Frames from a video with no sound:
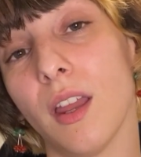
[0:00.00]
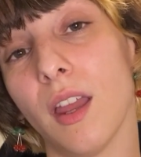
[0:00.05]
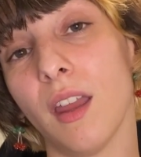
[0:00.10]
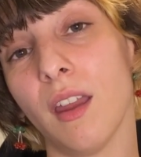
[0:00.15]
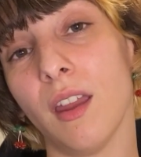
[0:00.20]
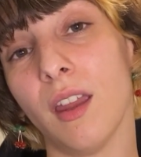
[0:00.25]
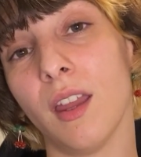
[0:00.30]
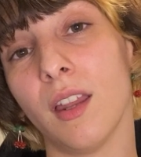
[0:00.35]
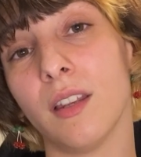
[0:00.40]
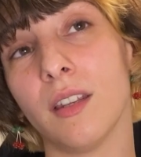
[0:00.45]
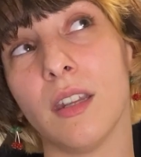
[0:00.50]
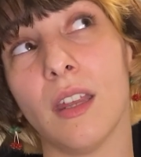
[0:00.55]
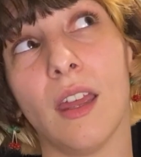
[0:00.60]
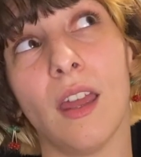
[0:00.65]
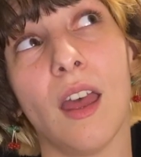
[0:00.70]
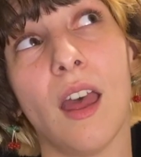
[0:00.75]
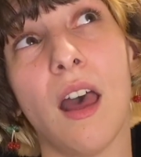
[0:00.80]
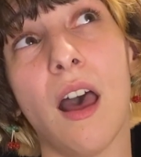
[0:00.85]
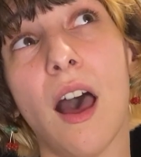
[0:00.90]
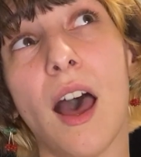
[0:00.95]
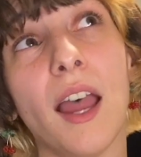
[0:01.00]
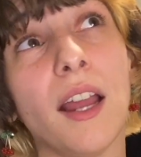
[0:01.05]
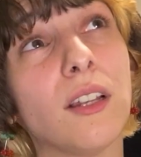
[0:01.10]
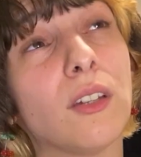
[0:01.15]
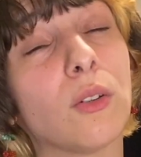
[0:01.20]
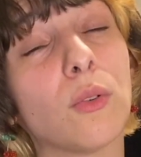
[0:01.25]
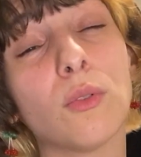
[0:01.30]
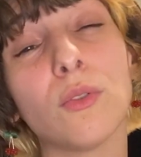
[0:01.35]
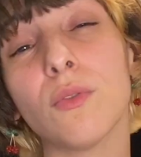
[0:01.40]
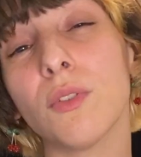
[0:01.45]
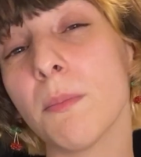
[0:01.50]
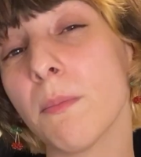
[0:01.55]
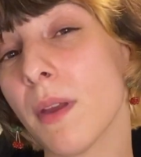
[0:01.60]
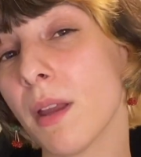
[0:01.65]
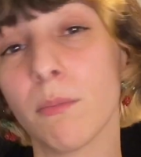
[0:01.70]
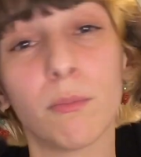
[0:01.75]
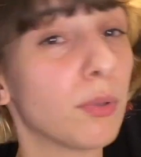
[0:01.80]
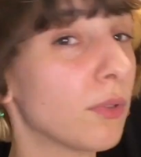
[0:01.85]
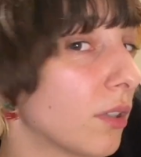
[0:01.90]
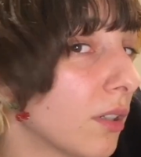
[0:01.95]
and I don't
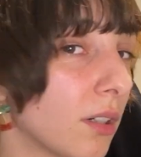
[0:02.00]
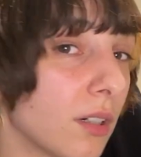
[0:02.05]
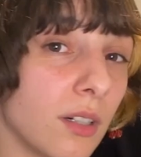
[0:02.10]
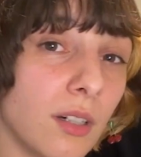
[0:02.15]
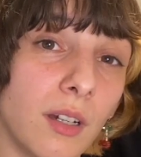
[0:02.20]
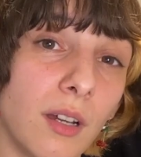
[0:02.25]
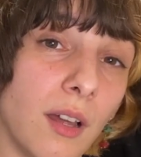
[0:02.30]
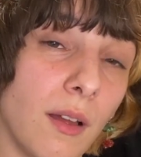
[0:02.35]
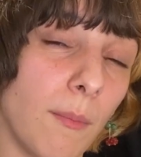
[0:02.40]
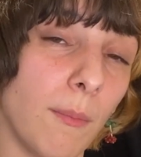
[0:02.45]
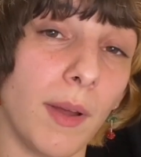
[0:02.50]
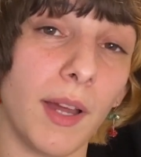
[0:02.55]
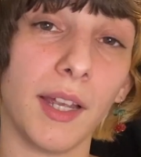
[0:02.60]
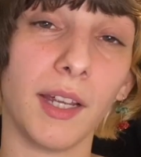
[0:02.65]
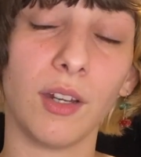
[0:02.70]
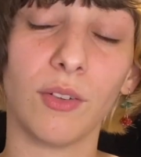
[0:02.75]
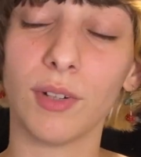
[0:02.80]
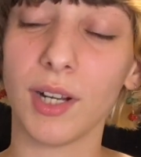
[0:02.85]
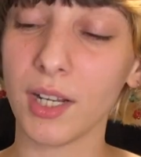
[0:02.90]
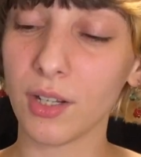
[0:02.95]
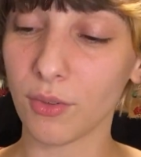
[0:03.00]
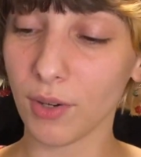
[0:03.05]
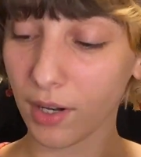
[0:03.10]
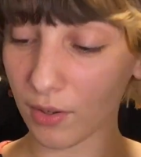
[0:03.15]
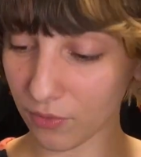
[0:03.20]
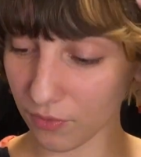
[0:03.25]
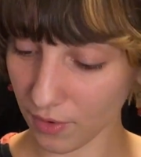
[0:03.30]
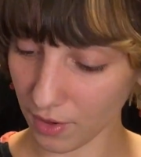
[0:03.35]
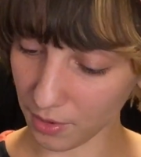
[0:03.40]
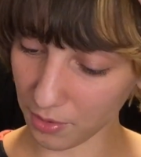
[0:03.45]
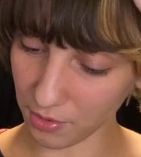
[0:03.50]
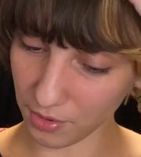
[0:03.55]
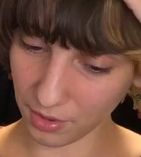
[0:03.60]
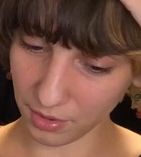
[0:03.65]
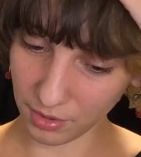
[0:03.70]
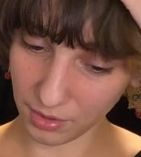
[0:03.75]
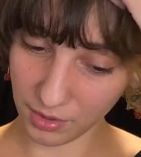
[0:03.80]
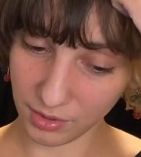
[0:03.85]
remember my great-grandfather